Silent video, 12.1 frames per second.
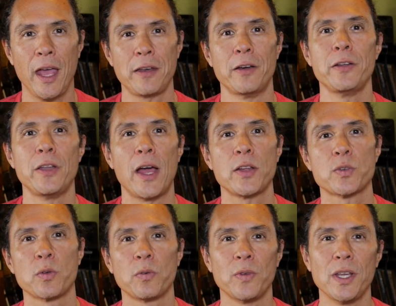And
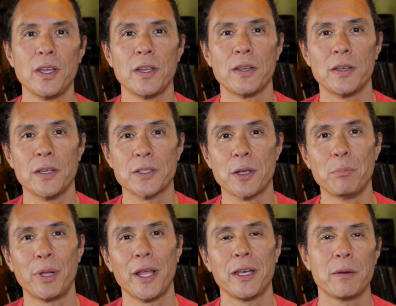Unnatural Vegan is
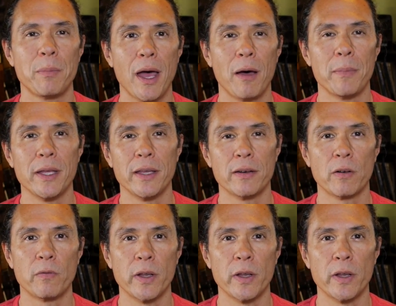complaining about me in her